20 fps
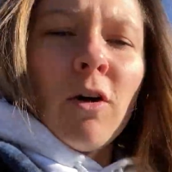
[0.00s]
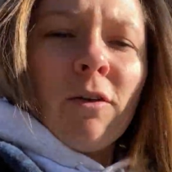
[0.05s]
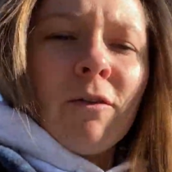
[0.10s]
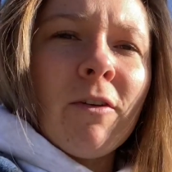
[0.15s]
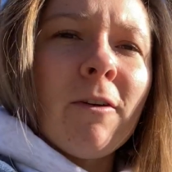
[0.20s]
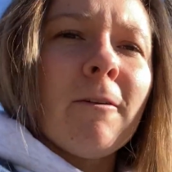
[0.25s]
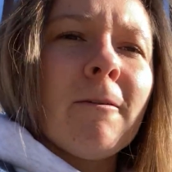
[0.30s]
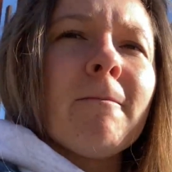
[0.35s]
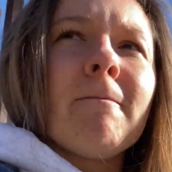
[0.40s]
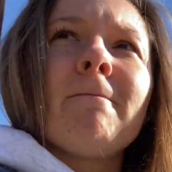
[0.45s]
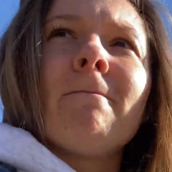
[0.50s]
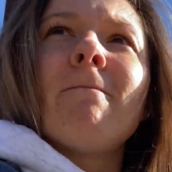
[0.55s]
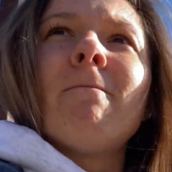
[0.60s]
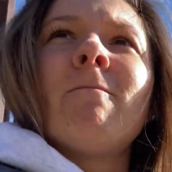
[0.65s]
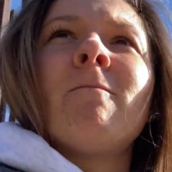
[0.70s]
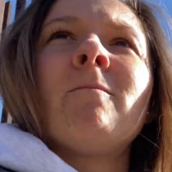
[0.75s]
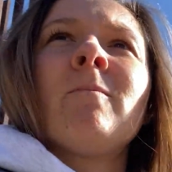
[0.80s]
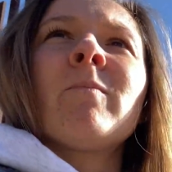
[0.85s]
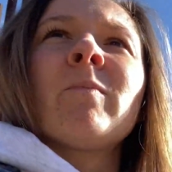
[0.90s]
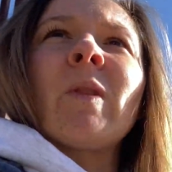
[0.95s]
for,
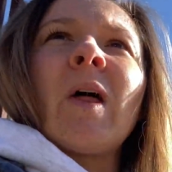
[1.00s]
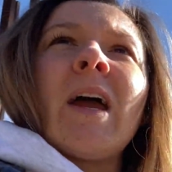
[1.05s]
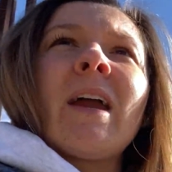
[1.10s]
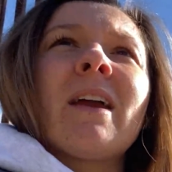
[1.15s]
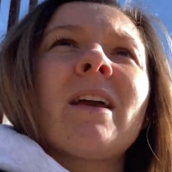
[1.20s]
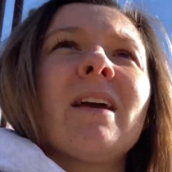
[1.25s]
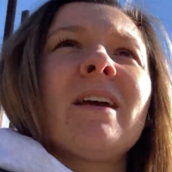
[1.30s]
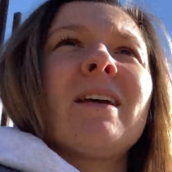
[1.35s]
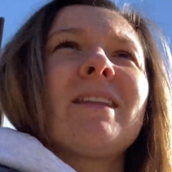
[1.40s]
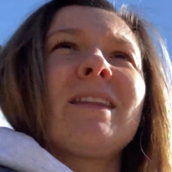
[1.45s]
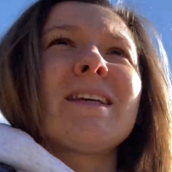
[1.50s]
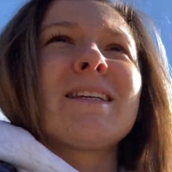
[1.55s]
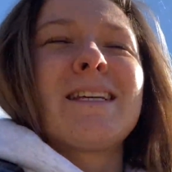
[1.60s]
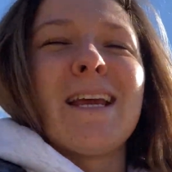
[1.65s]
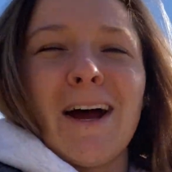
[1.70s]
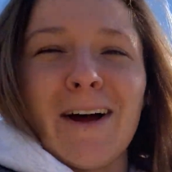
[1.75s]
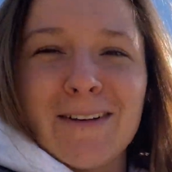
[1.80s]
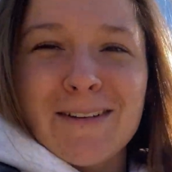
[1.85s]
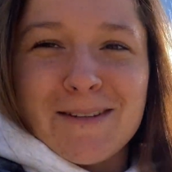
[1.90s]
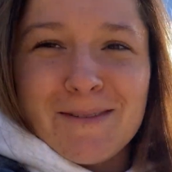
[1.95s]
like, this
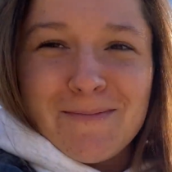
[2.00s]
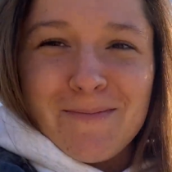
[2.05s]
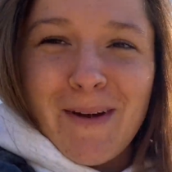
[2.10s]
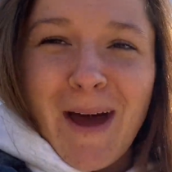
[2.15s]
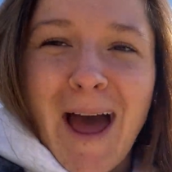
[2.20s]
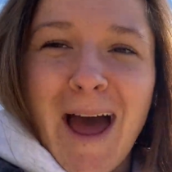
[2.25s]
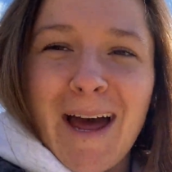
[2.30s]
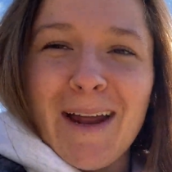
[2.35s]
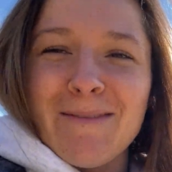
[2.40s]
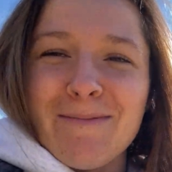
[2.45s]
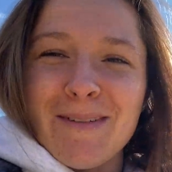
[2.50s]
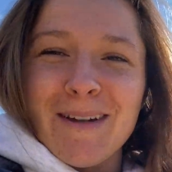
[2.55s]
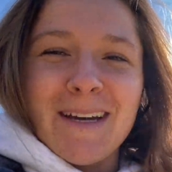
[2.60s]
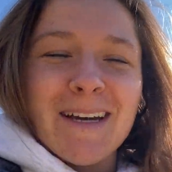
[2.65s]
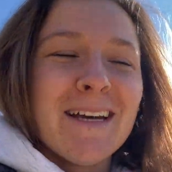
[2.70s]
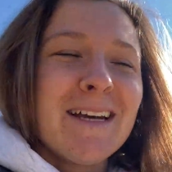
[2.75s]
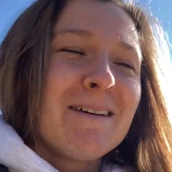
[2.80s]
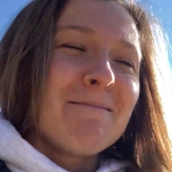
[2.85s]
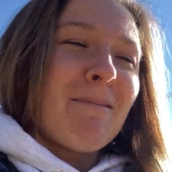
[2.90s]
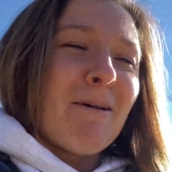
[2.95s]
sounds bad, but
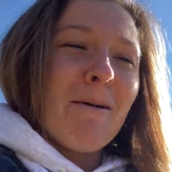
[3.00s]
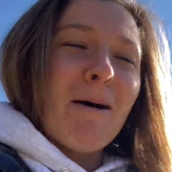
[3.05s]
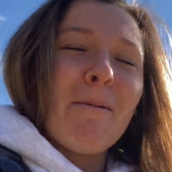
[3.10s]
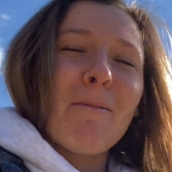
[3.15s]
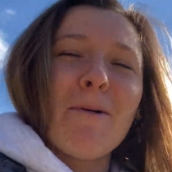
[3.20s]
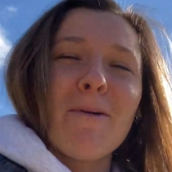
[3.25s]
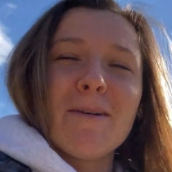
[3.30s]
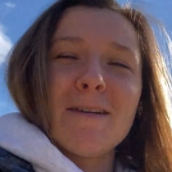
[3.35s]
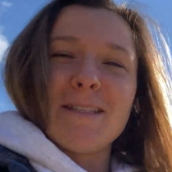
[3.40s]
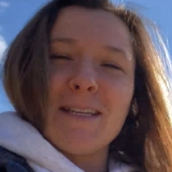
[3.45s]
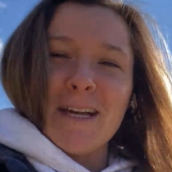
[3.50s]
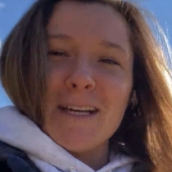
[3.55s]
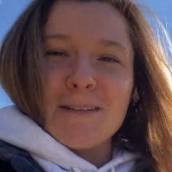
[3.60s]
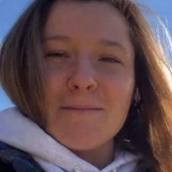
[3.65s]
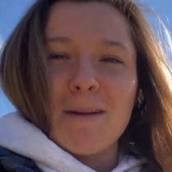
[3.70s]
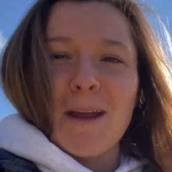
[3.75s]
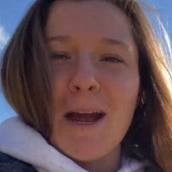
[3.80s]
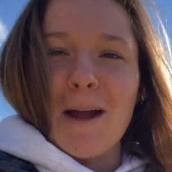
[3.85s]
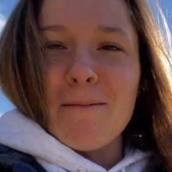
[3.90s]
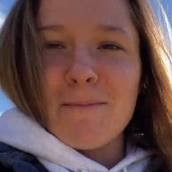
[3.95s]
my mom always tells
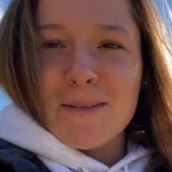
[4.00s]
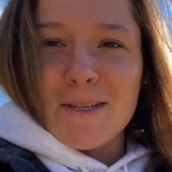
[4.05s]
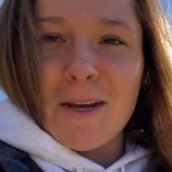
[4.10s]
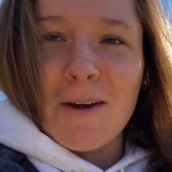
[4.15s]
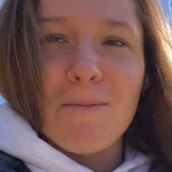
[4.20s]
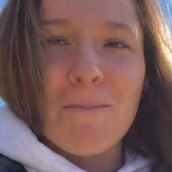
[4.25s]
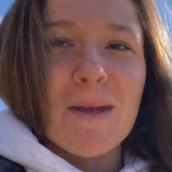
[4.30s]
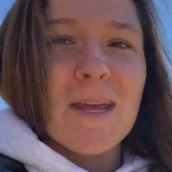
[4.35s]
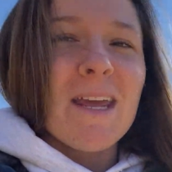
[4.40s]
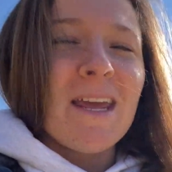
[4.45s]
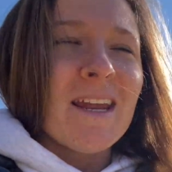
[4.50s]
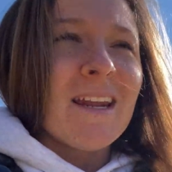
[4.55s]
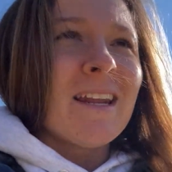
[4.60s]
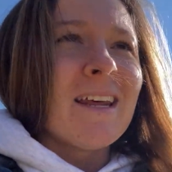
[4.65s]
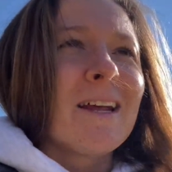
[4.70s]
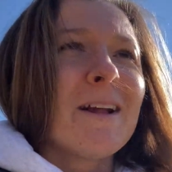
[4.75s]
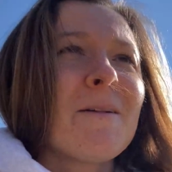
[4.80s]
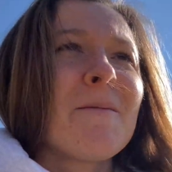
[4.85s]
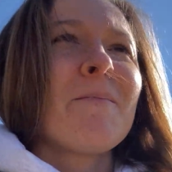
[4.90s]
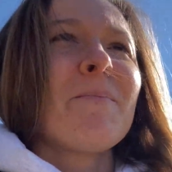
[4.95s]
me I'm so mean,
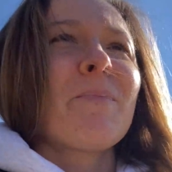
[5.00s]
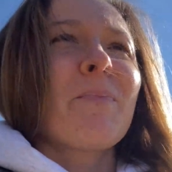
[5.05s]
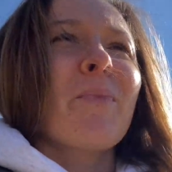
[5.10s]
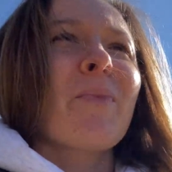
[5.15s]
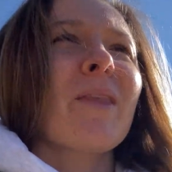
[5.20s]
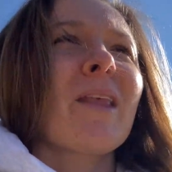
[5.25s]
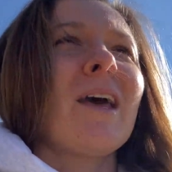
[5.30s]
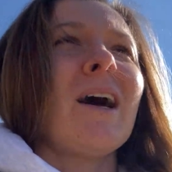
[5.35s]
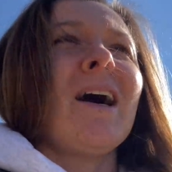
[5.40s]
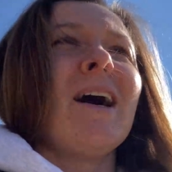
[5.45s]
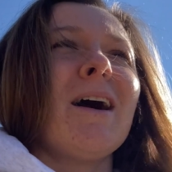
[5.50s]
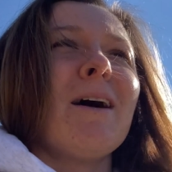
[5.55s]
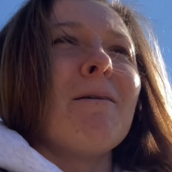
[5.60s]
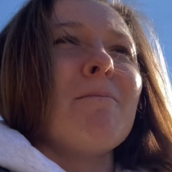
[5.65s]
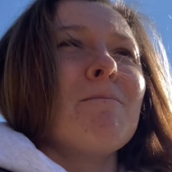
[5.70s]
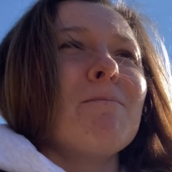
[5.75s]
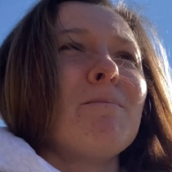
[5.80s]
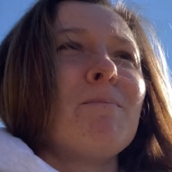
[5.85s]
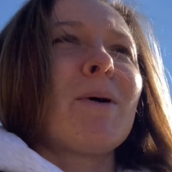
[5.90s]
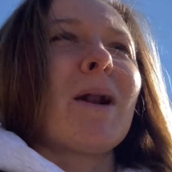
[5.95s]

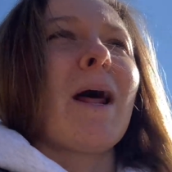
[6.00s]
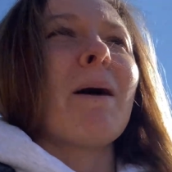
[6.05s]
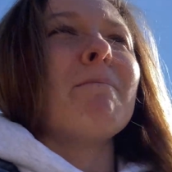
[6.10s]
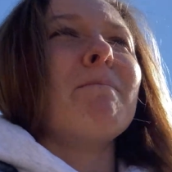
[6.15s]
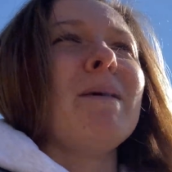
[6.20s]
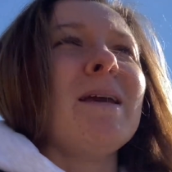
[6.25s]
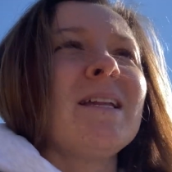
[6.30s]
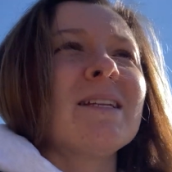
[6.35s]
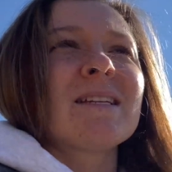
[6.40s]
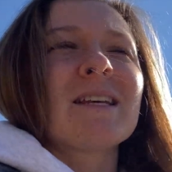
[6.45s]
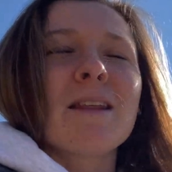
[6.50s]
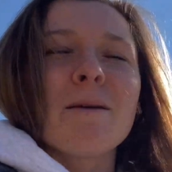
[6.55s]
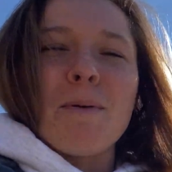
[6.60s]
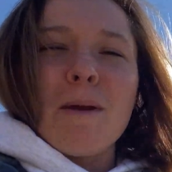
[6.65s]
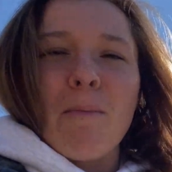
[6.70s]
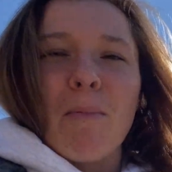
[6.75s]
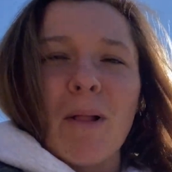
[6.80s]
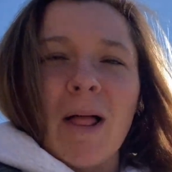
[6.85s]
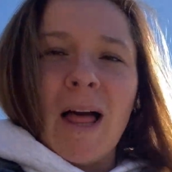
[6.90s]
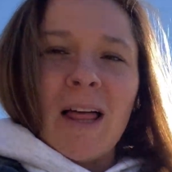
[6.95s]
but I'm mean to the
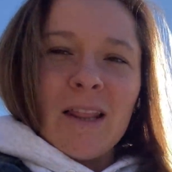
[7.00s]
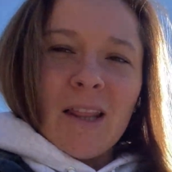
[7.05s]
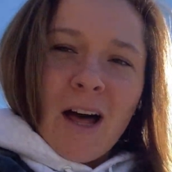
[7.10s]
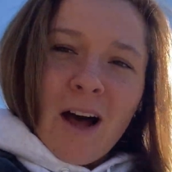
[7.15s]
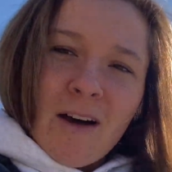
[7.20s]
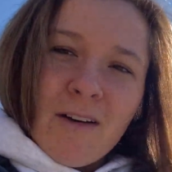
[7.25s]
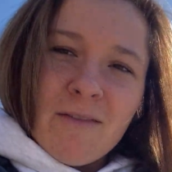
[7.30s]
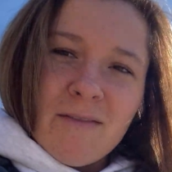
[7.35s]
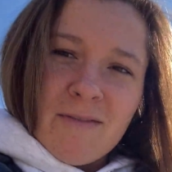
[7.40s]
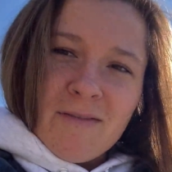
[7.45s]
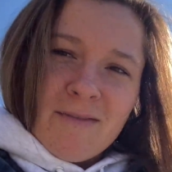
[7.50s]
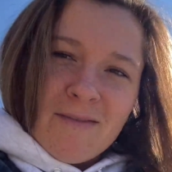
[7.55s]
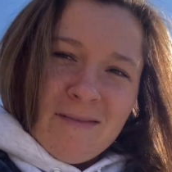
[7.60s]
people I love.